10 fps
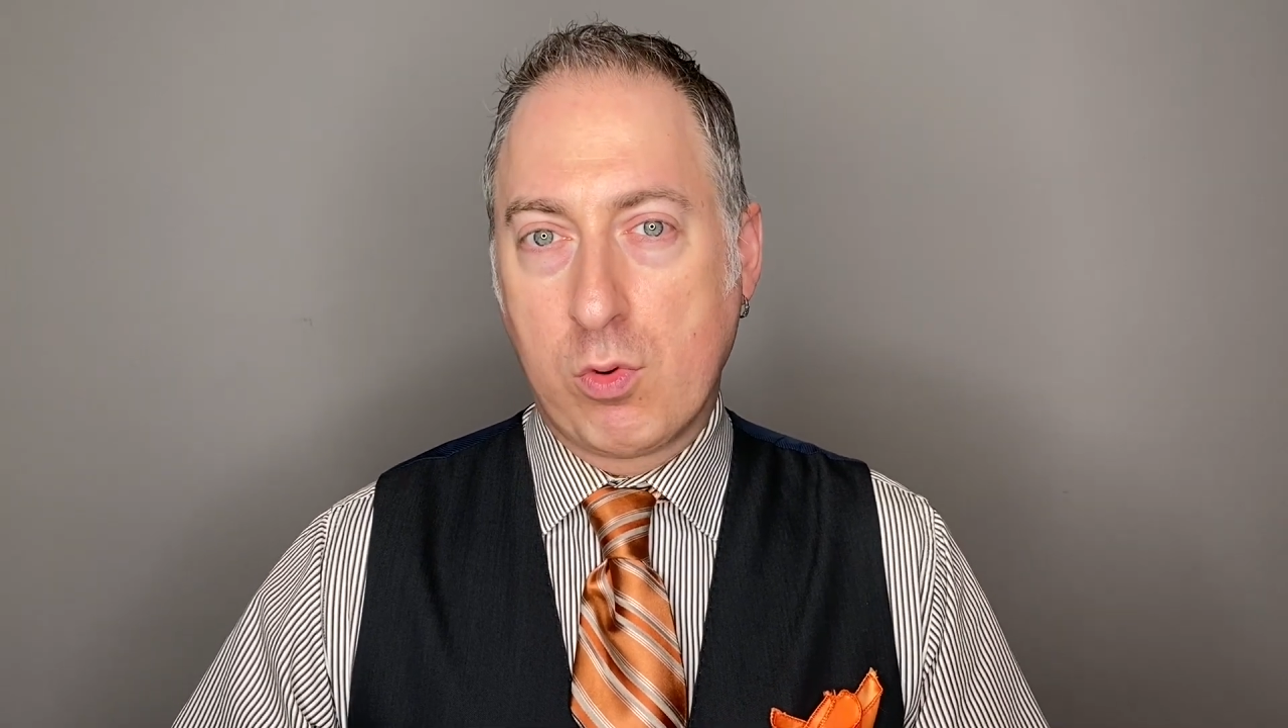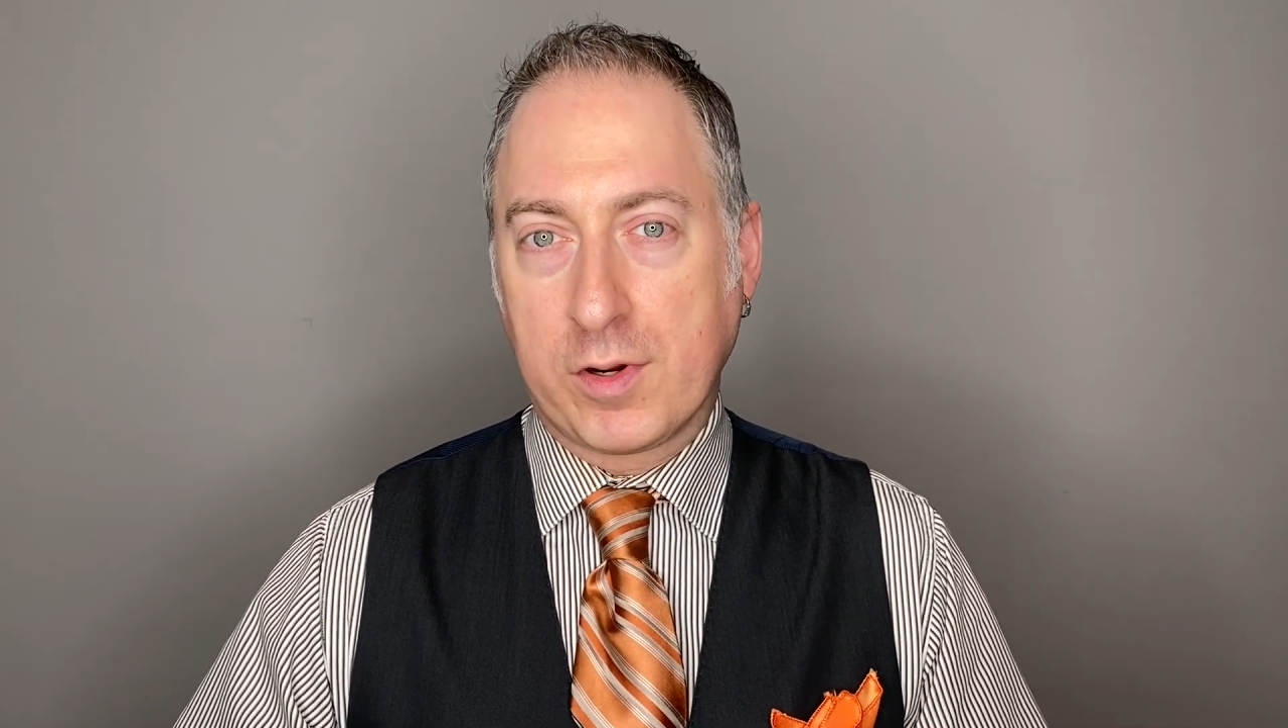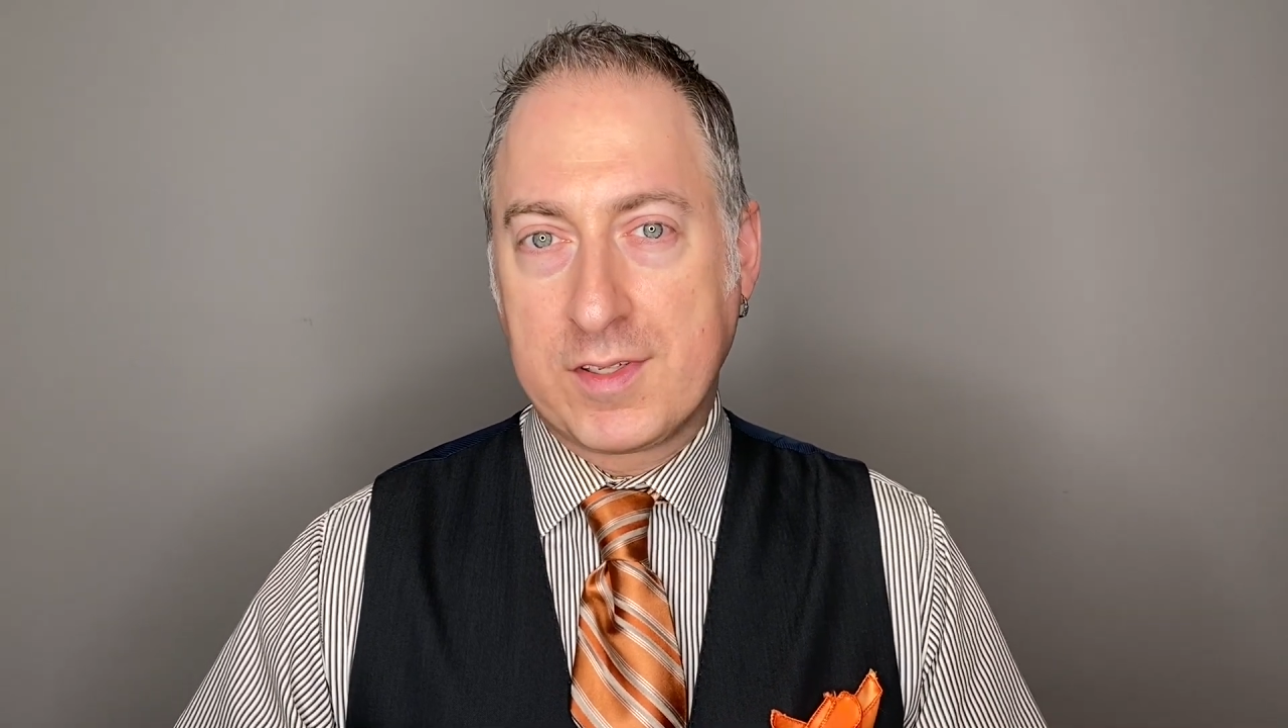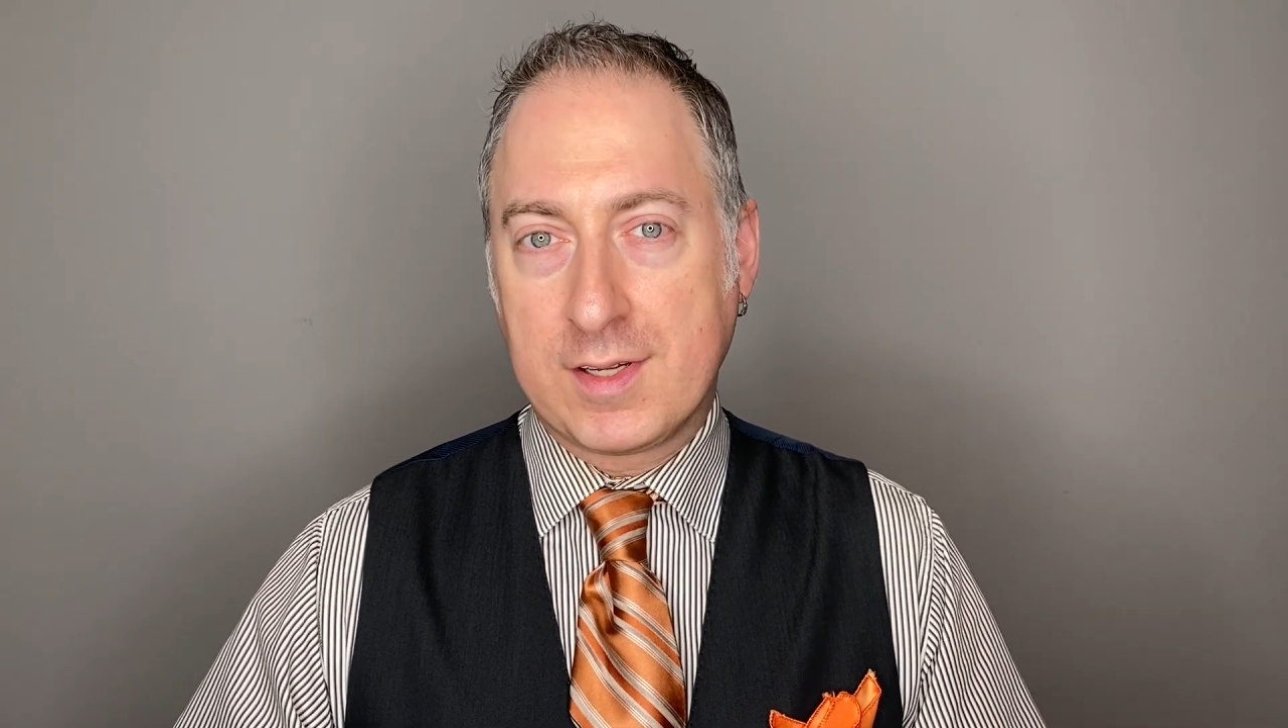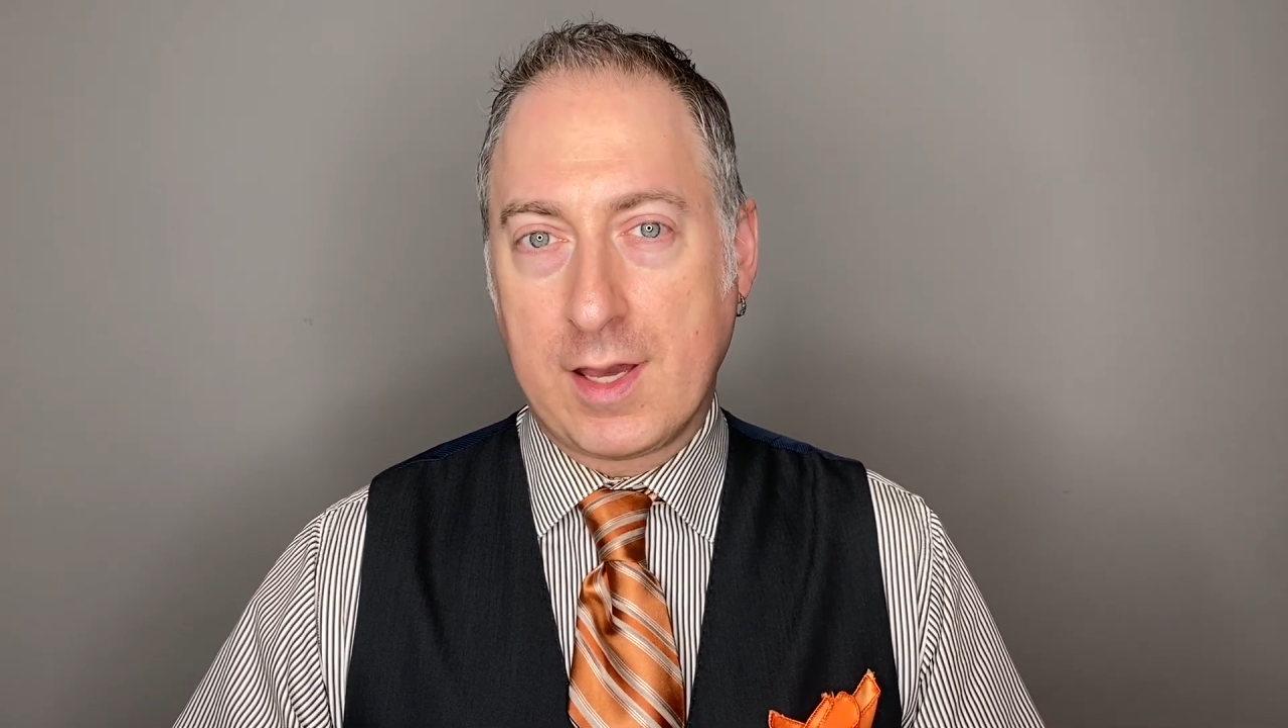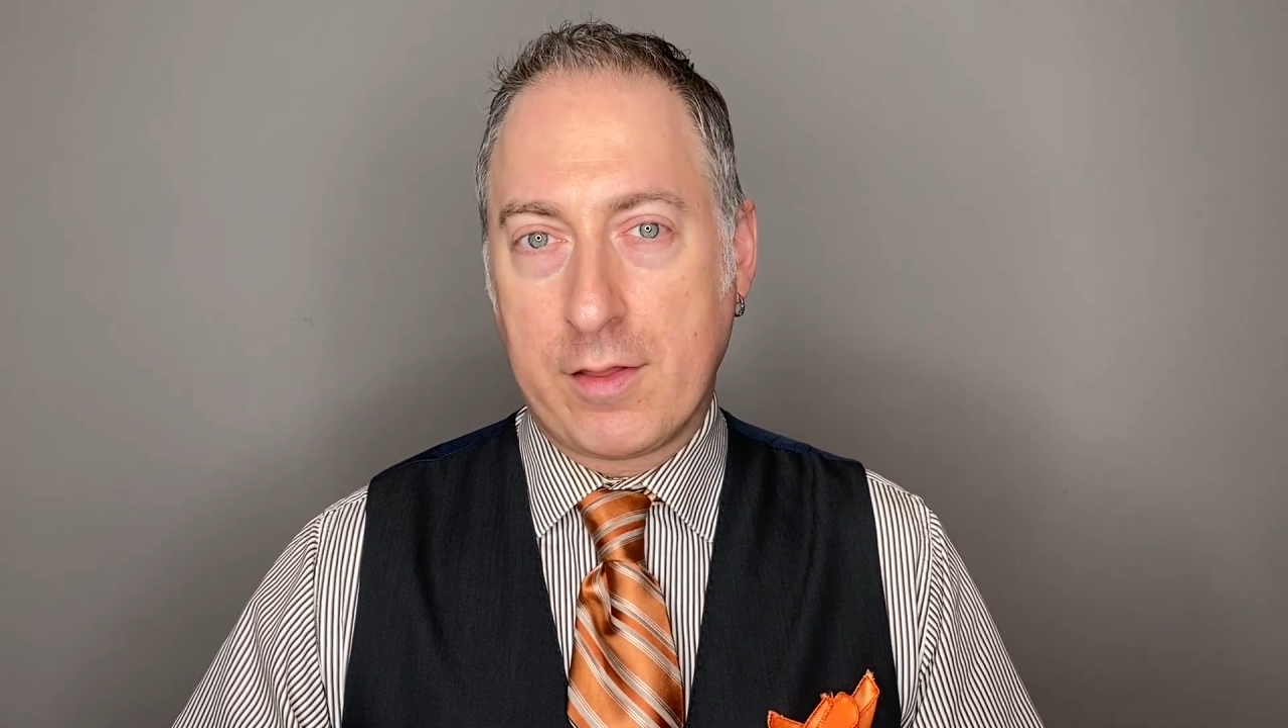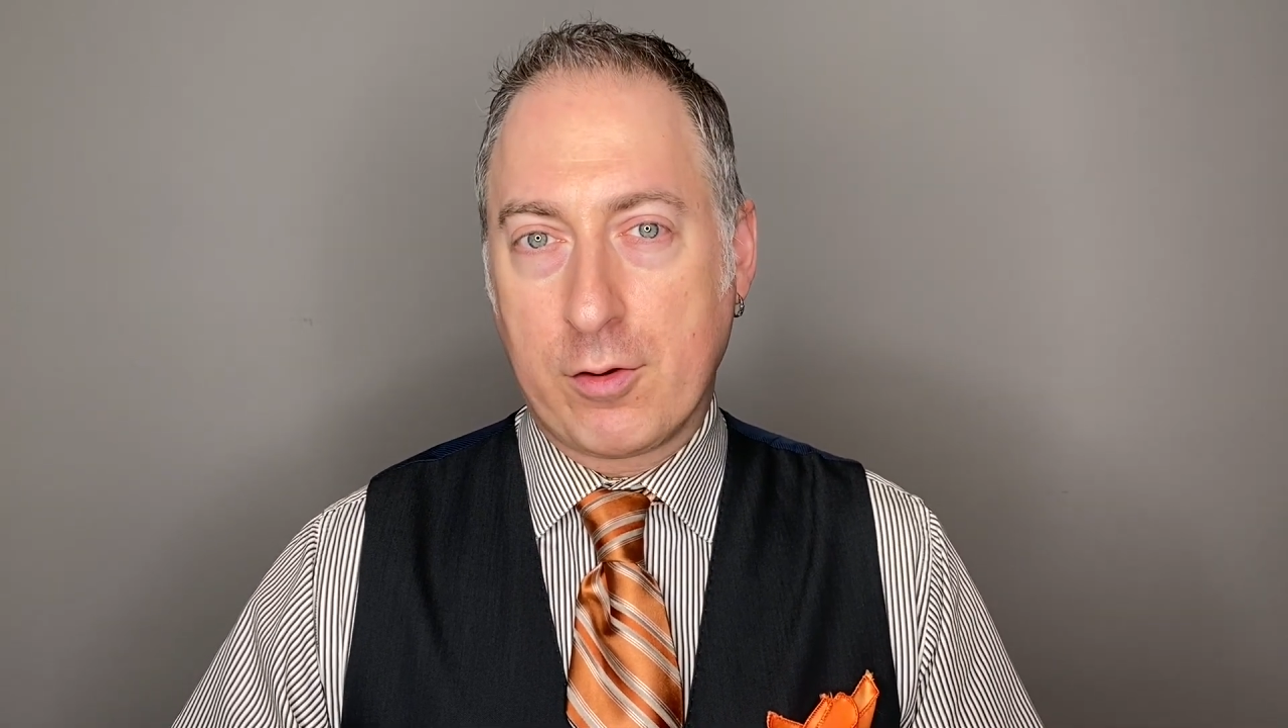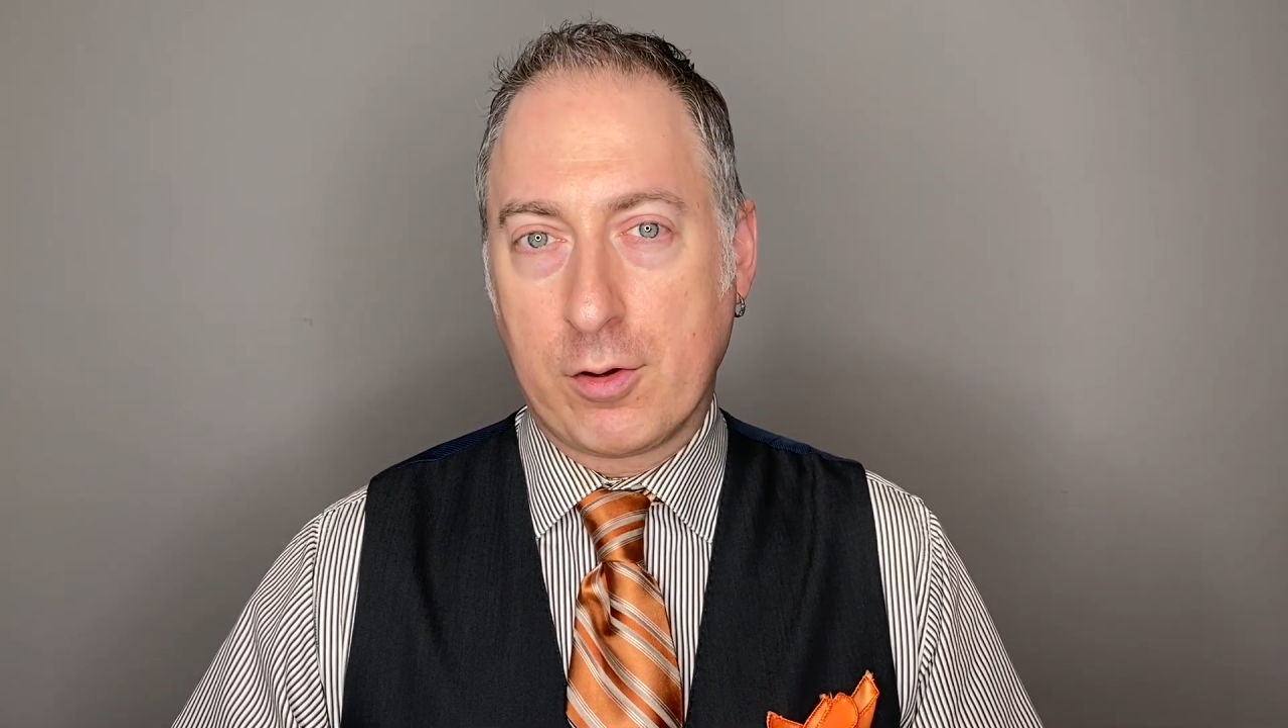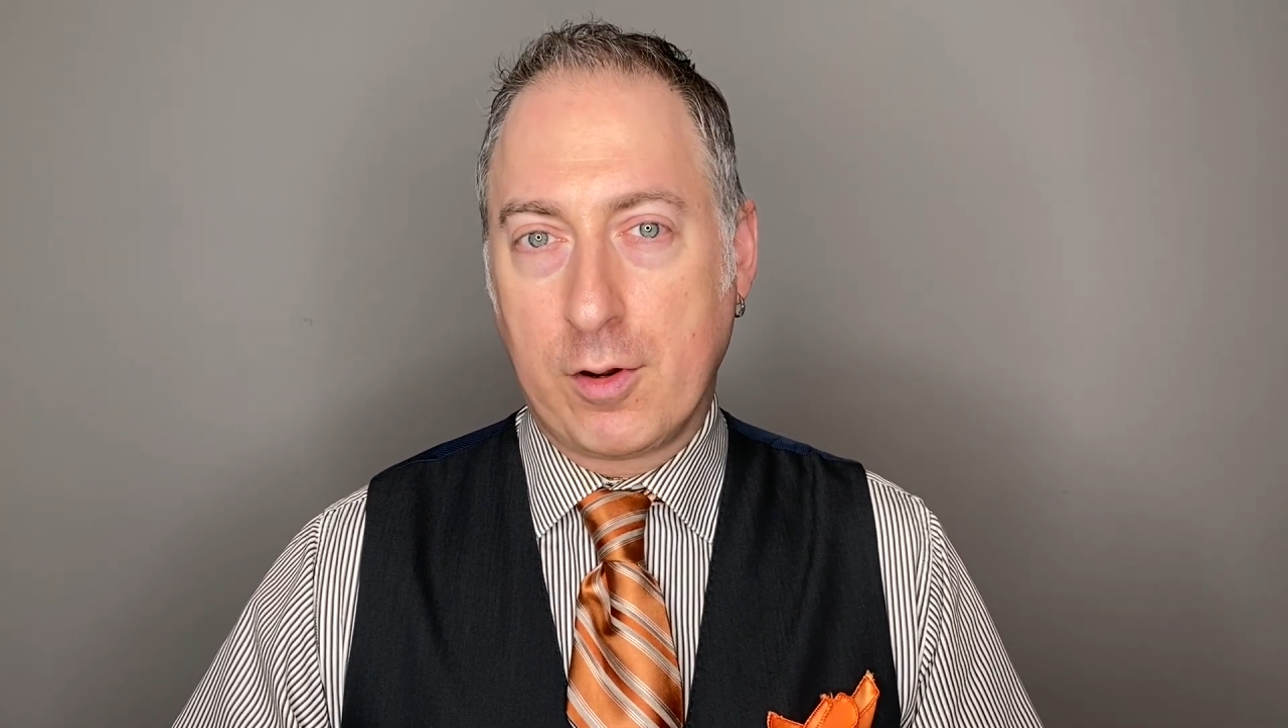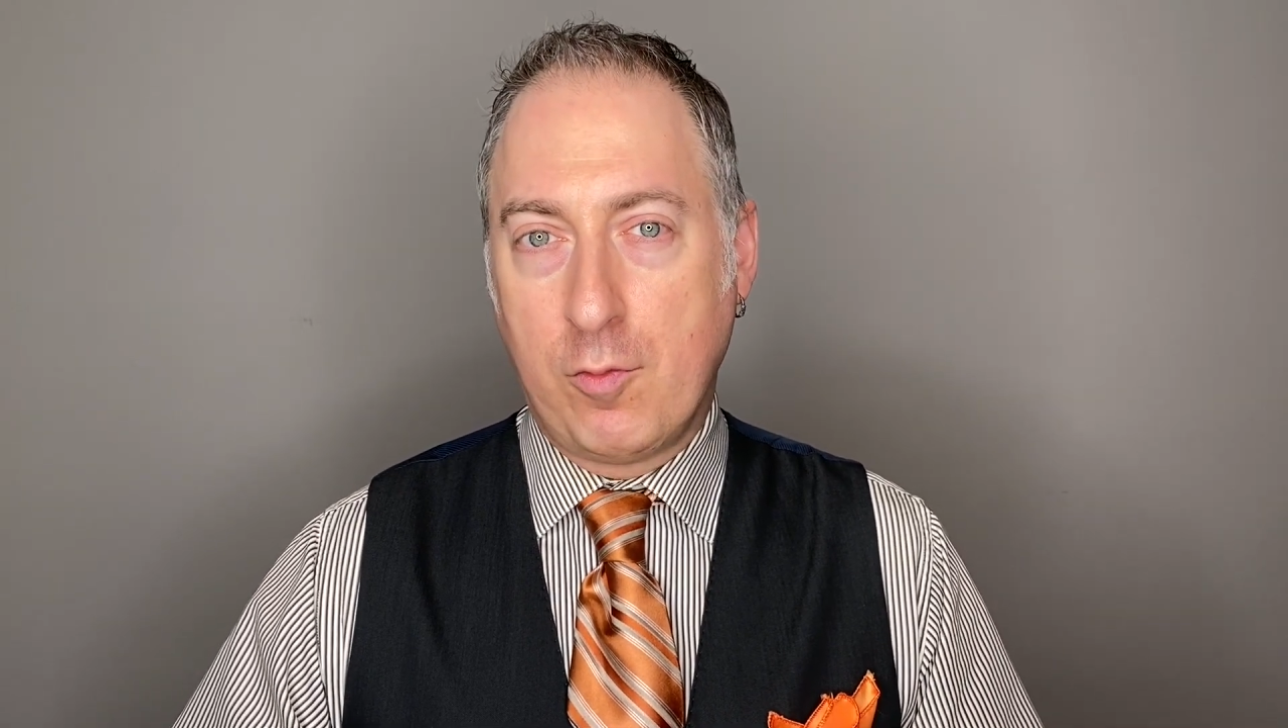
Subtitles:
work together,